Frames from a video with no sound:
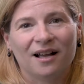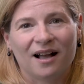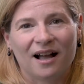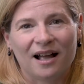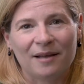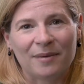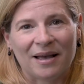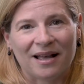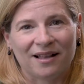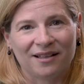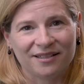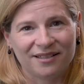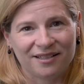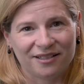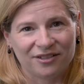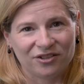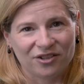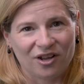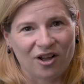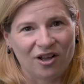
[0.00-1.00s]
I'm
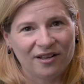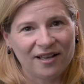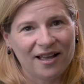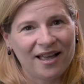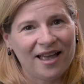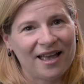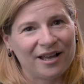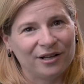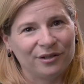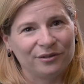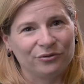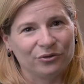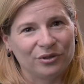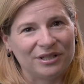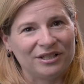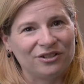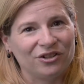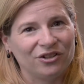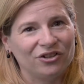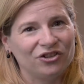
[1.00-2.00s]
Alison, Salka, Head of
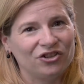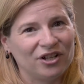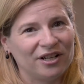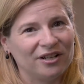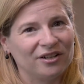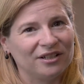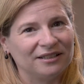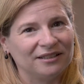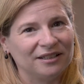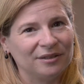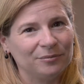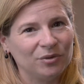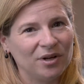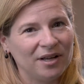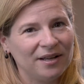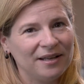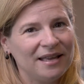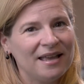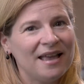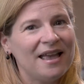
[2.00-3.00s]
Research here at
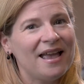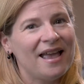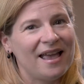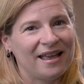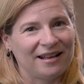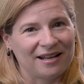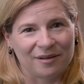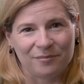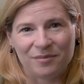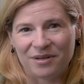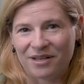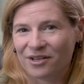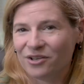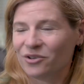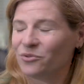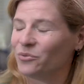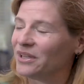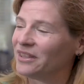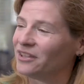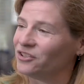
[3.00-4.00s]
LIMRA, and I'm
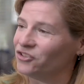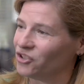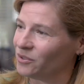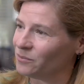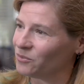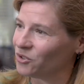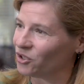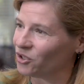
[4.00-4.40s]
here with Jim